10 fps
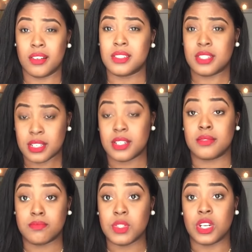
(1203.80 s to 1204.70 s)
to,
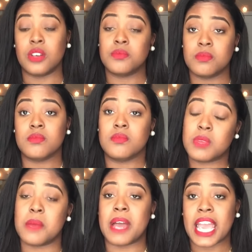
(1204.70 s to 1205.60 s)
you know,
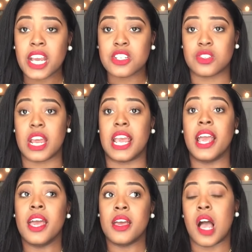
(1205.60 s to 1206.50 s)
get my hair straight
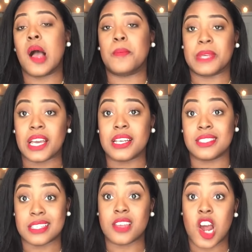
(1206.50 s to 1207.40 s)
because
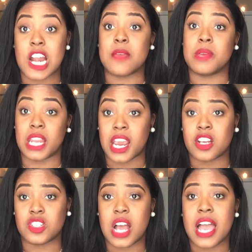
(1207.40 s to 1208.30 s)
it's already been air
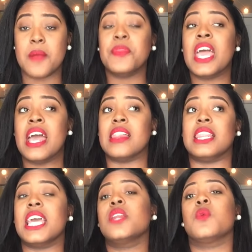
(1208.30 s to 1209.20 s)
dried.
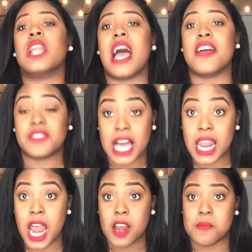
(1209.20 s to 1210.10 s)
Then when I flat
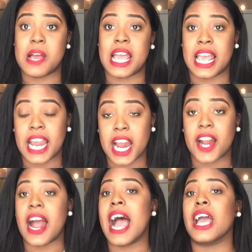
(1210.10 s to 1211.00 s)
iron my
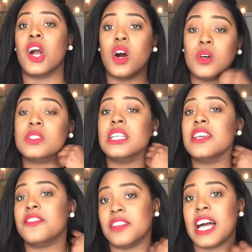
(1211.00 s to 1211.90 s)
hair, I only
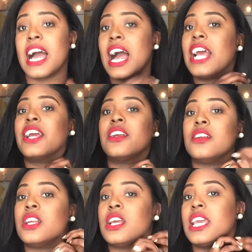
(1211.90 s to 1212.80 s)
flat
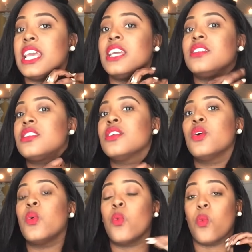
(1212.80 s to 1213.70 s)
iron it
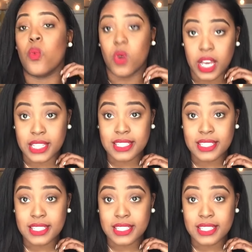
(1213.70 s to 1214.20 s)
once.